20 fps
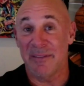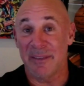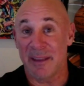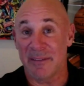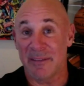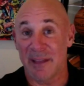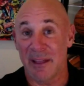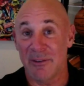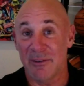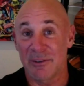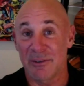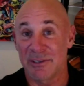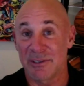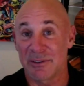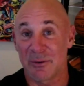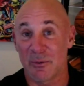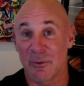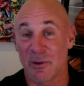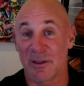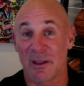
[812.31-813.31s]
technology
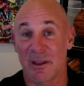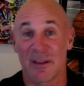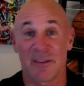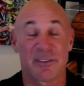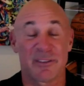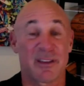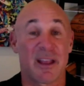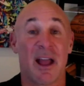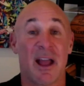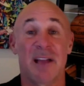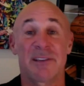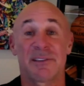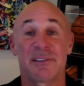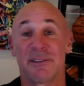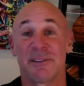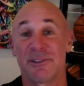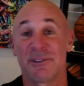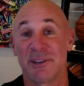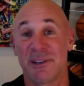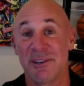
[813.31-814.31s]
is
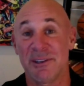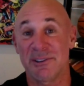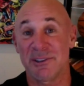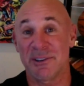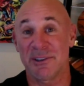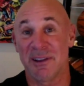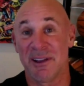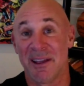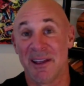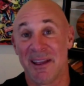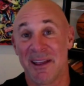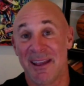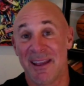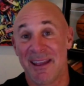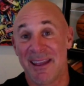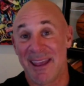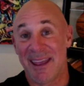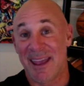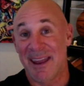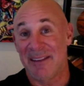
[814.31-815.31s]
constantly changing,
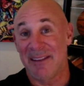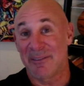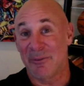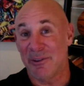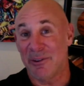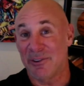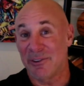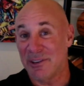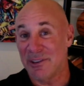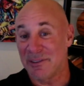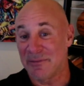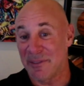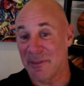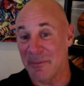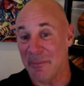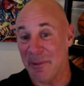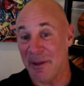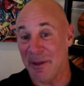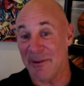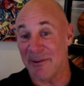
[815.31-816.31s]
and it's only changing for the
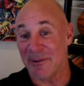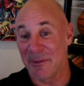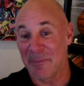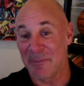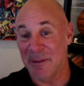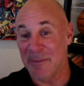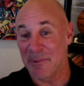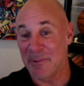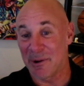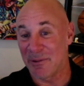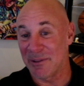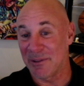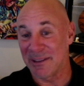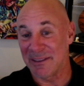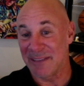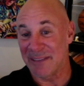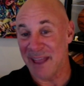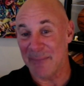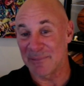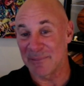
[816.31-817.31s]
better. And people can only
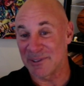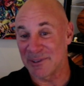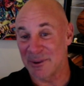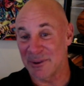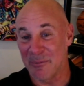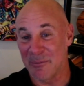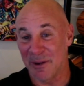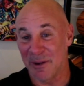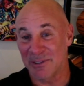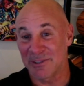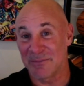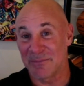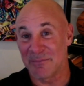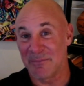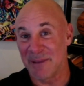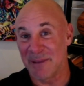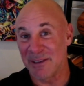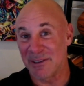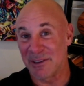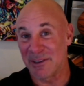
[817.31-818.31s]
adapt so much and
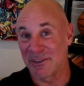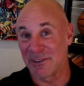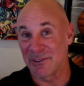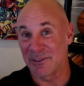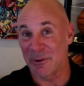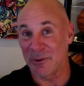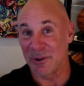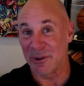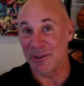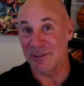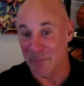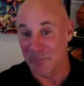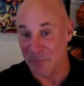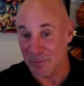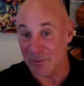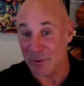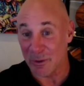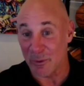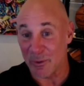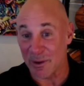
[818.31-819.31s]
be so good
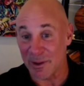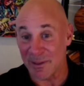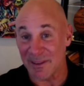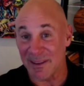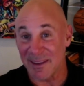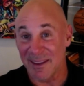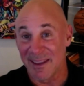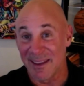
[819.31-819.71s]
so quickly.